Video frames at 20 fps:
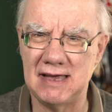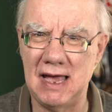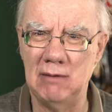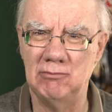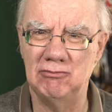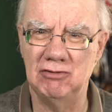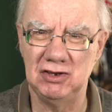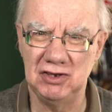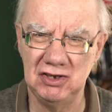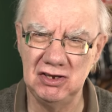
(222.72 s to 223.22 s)

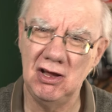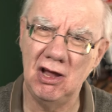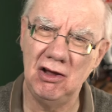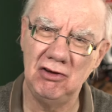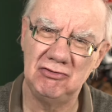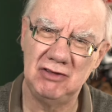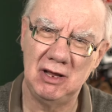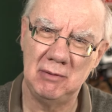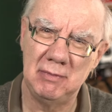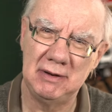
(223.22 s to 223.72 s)
camera,
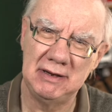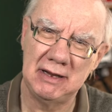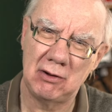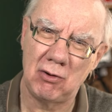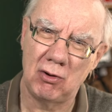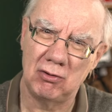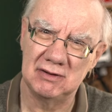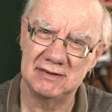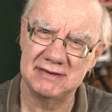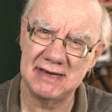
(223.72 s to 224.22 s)
usually my
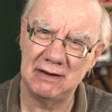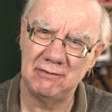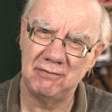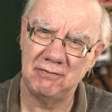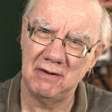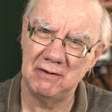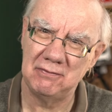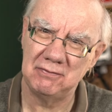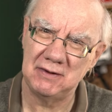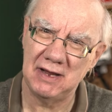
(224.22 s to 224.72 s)
Nikon
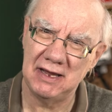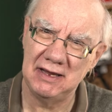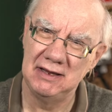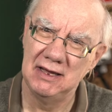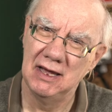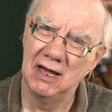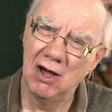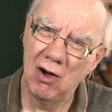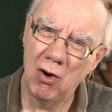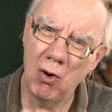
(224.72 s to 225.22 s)
Z50,
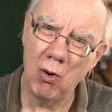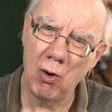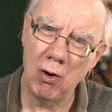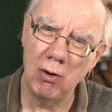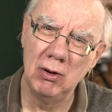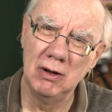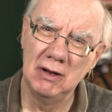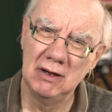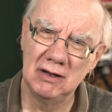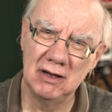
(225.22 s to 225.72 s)

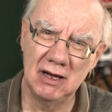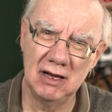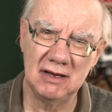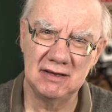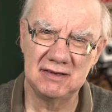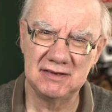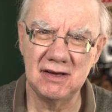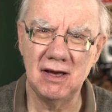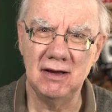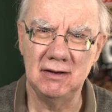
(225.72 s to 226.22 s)
or
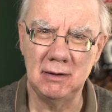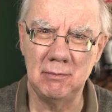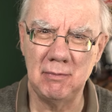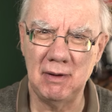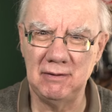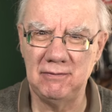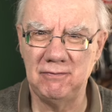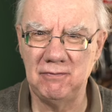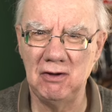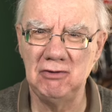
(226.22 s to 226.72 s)
certainly
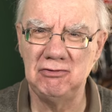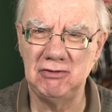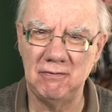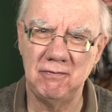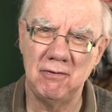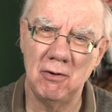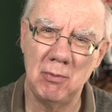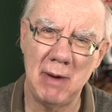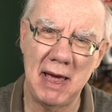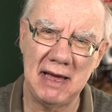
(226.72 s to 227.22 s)
my
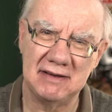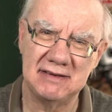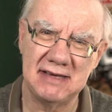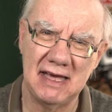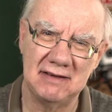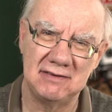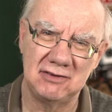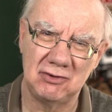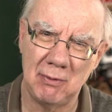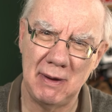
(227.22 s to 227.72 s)
Fujifilm
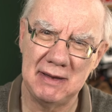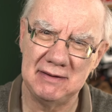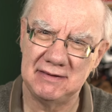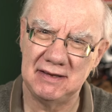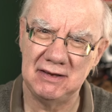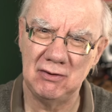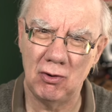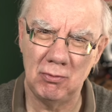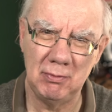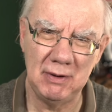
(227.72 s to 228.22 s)

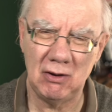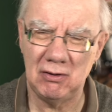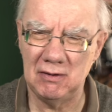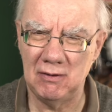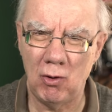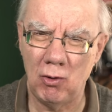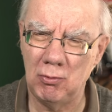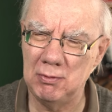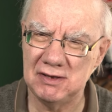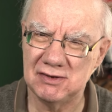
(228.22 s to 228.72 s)
XS20,
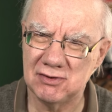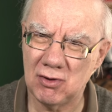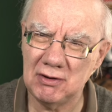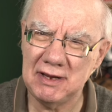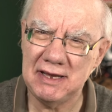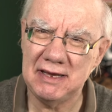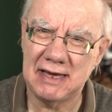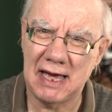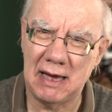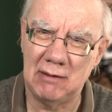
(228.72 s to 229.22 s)
or my
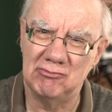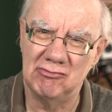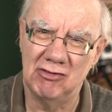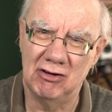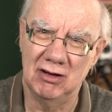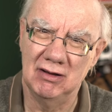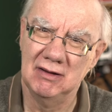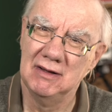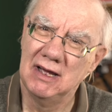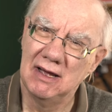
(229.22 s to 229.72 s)
Sony
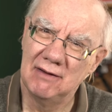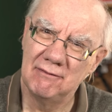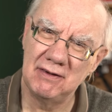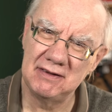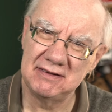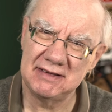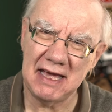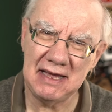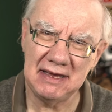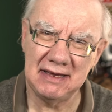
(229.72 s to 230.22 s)
camera. For
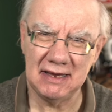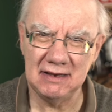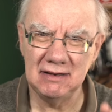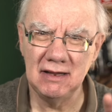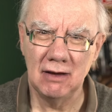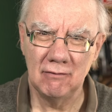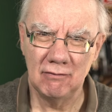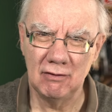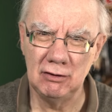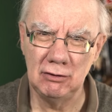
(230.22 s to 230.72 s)
taking
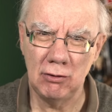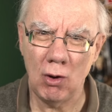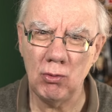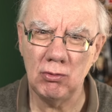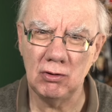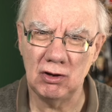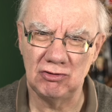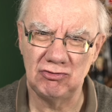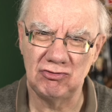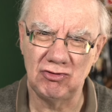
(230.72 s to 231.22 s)
the
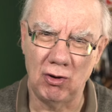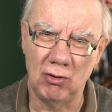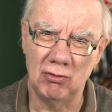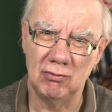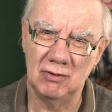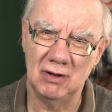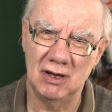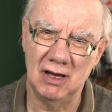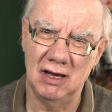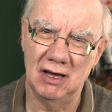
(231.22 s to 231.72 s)
longer shot
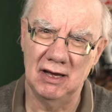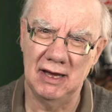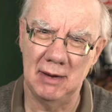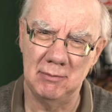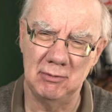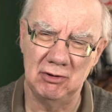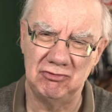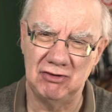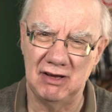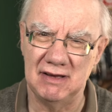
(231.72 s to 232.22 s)

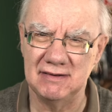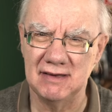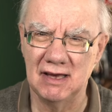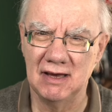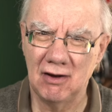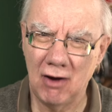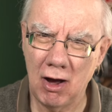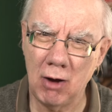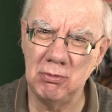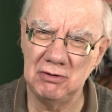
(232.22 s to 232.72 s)
images,
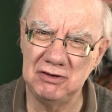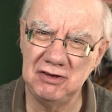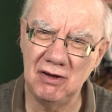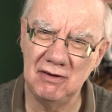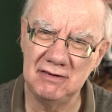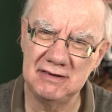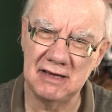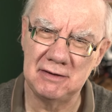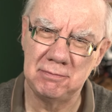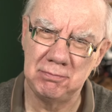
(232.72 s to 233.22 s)
I would
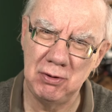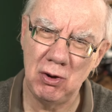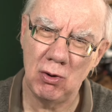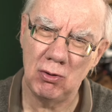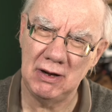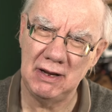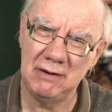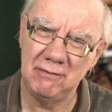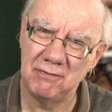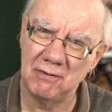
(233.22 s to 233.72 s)
use this
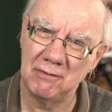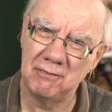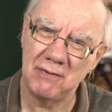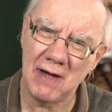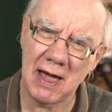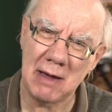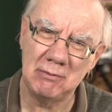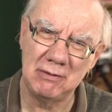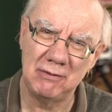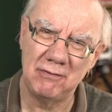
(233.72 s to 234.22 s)
purely for
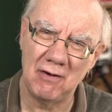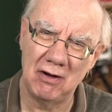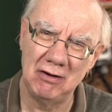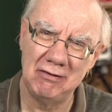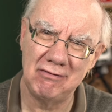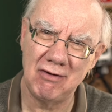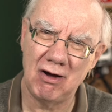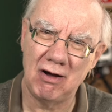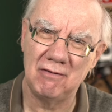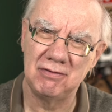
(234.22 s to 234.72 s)
family
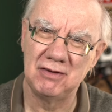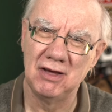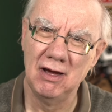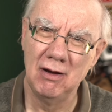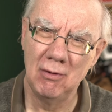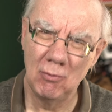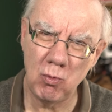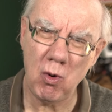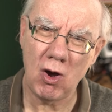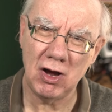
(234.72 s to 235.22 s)
photographs,
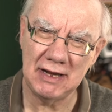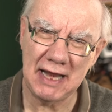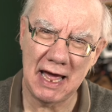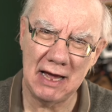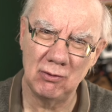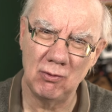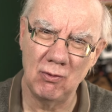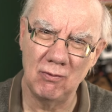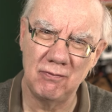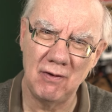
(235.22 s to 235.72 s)
wide
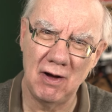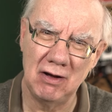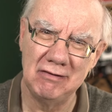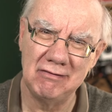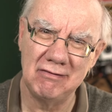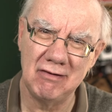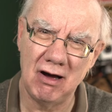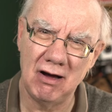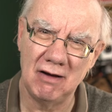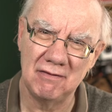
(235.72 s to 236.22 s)
angle
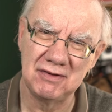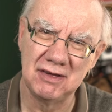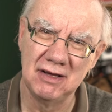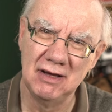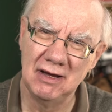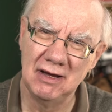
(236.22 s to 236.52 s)
photographs,